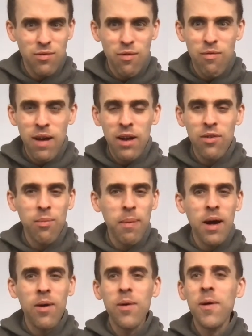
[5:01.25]

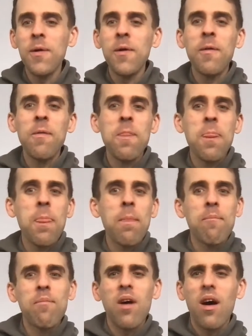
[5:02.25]
roundabout,
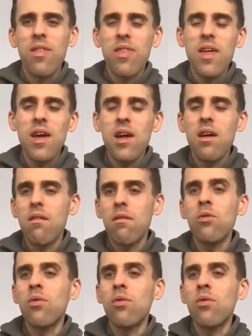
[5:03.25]
I think, oh